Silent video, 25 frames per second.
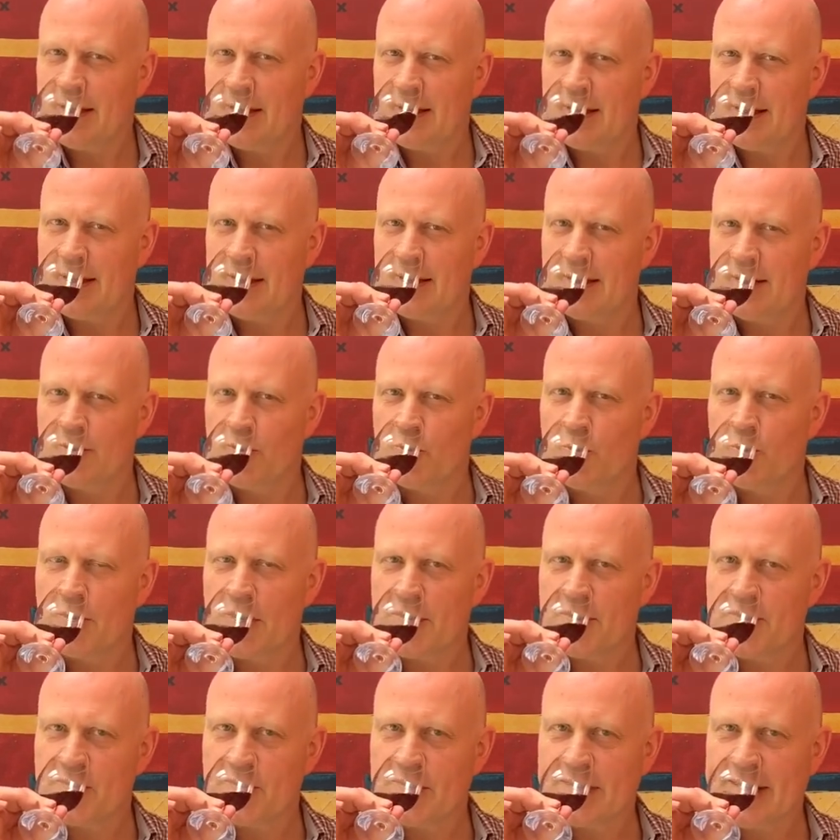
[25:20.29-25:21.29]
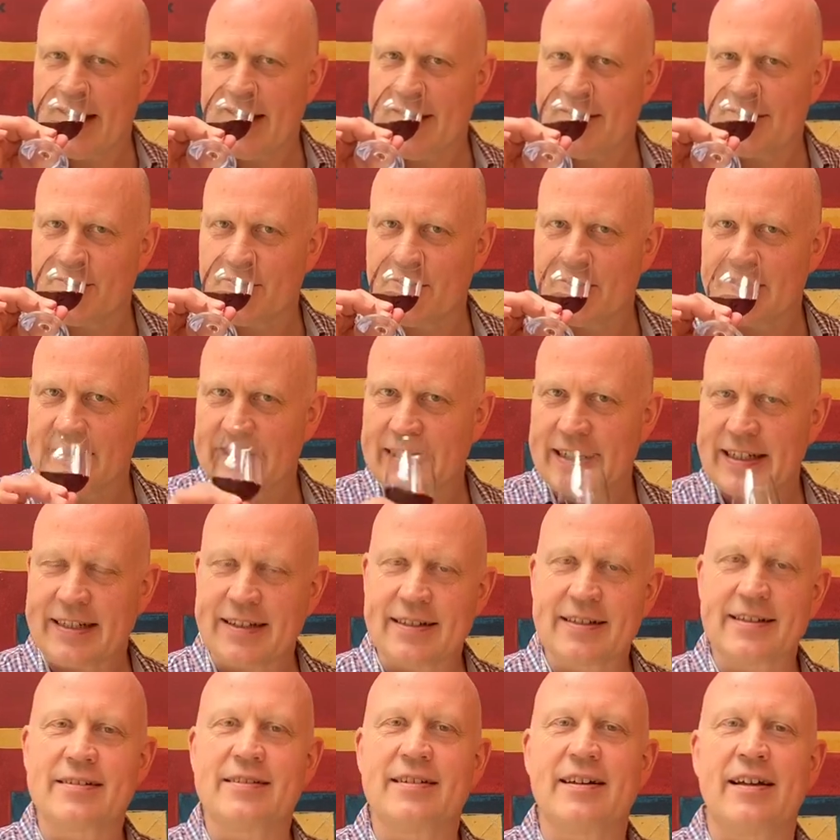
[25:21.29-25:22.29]
uh, all those sort of
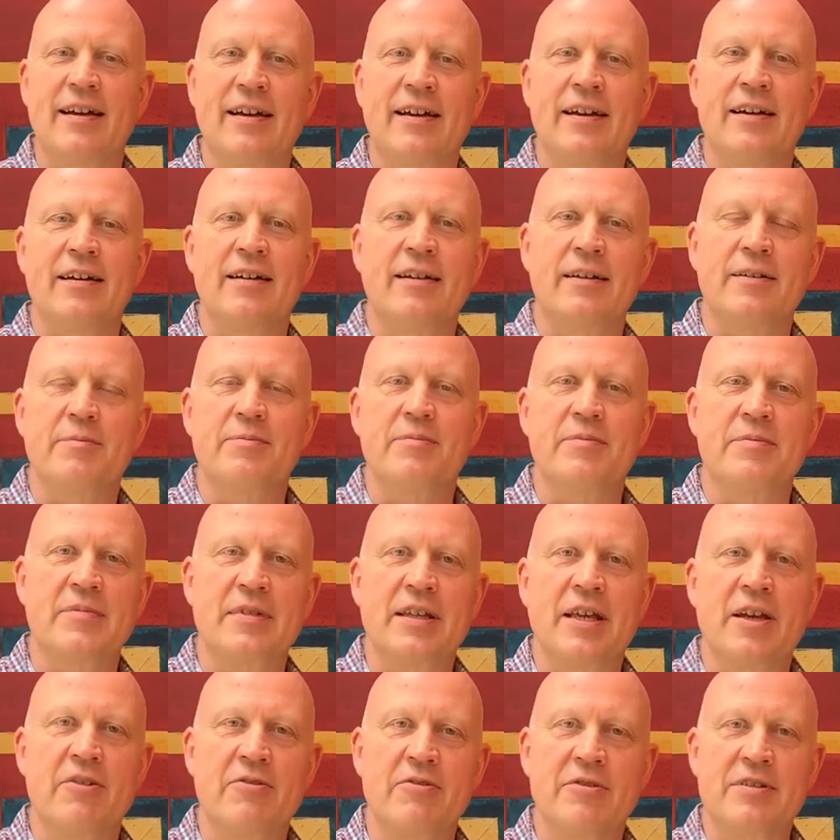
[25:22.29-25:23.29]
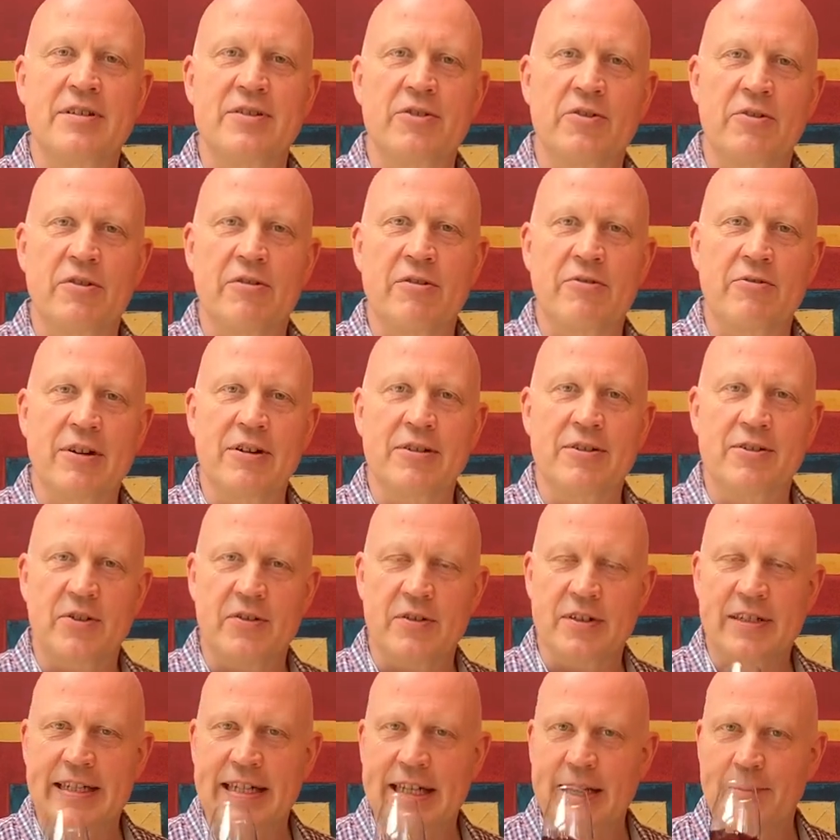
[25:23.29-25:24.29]
characteristics, um, you know, sort of real
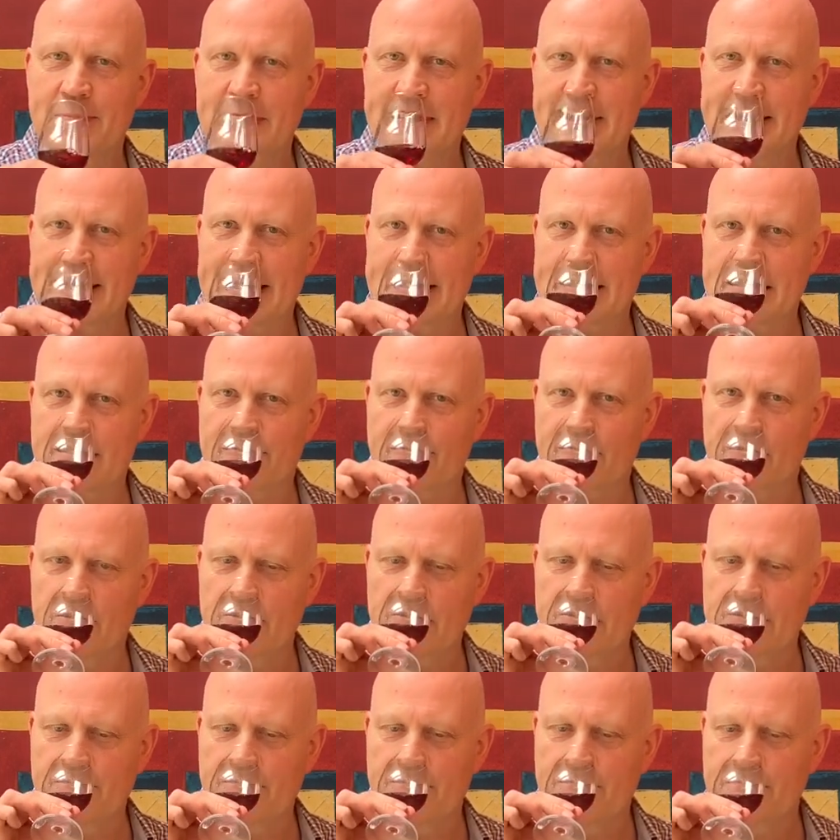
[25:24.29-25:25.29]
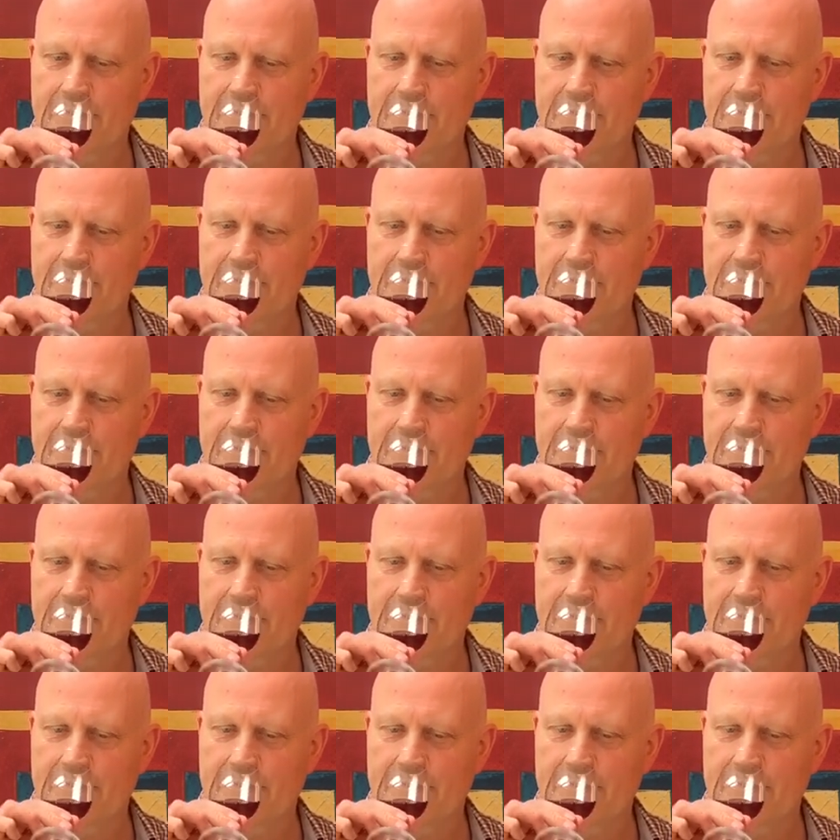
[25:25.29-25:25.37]
sort of deep, intense fruit.